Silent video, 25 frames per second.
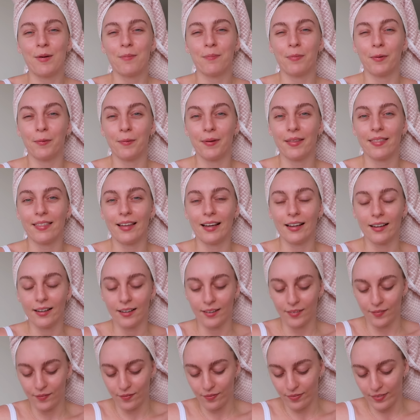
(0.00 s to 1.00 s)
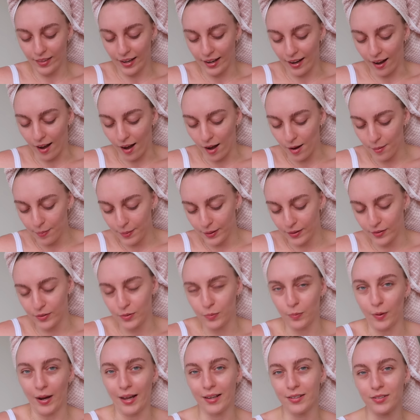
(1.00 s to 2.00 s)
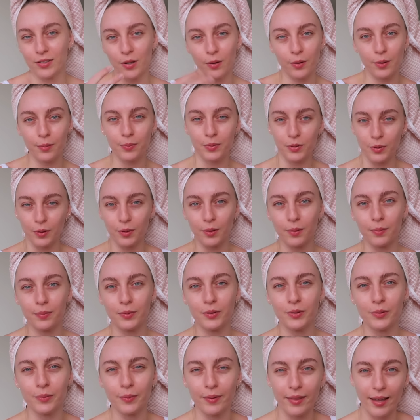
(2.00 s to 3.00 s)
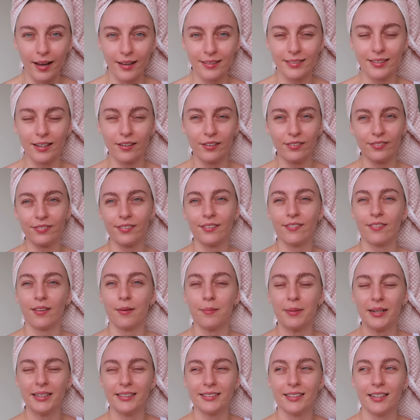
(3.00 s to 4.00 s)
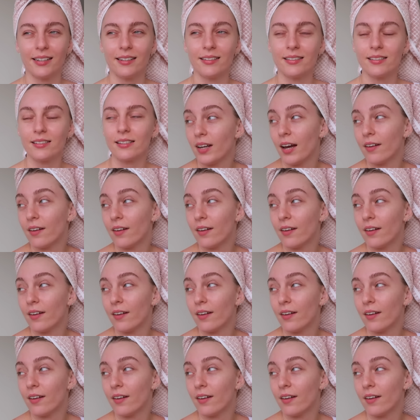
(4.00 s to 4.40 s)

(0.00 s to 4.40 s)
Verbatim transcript: but we think they are because we're so absorbed with ourselves, if that makes sense.